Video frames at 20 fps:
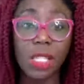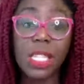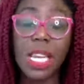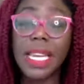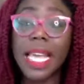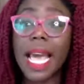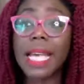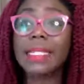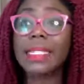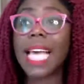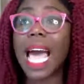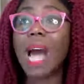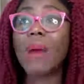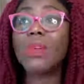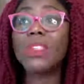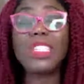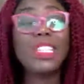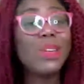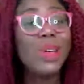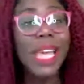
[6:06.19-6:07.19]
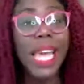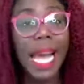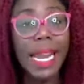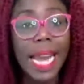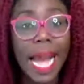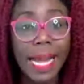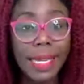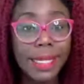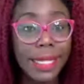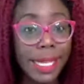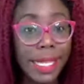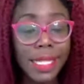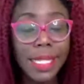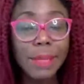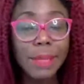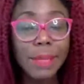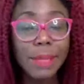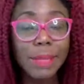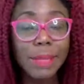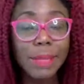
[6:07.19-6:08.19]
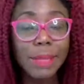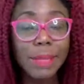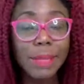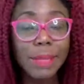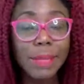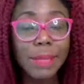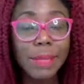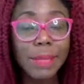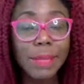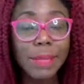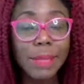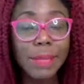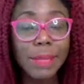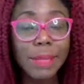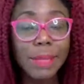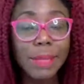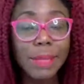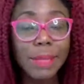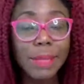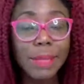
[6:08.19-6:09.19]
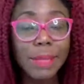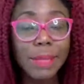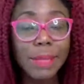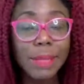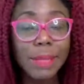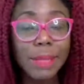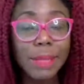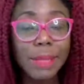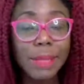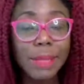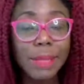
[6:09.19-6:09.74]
So yes, I was looking at Angel's posts and I was